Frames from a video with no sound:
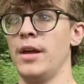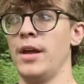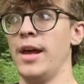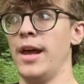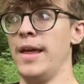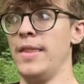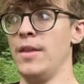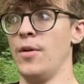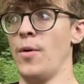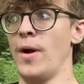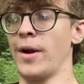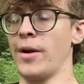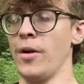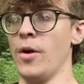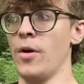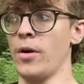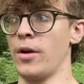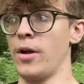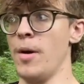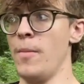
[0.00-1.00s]
And then when I
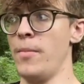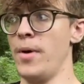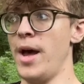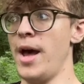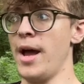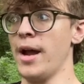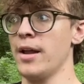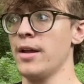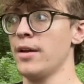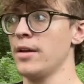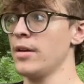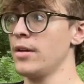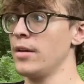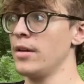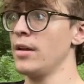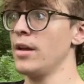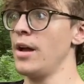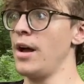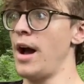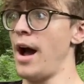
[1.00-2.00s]
come back,
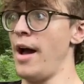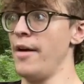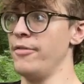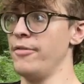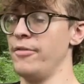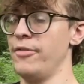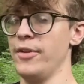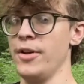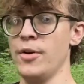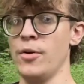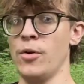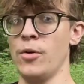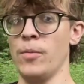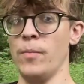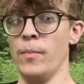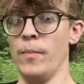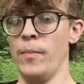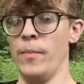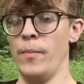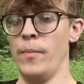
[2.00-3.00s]
I feel
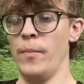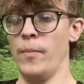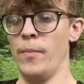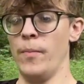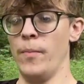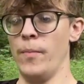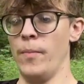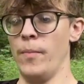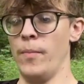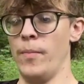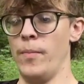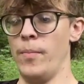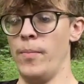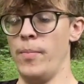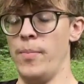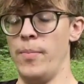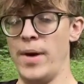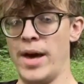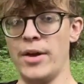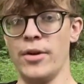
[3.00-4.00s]

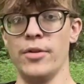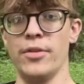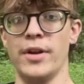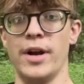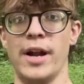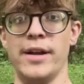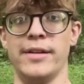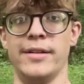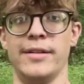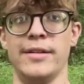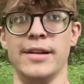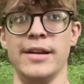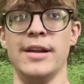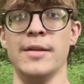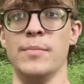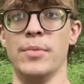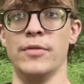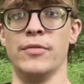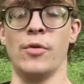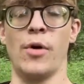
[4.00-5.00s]
better than I
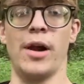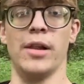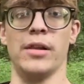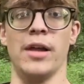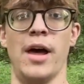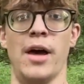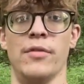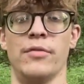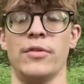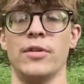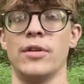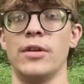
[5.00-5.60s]
did before I left.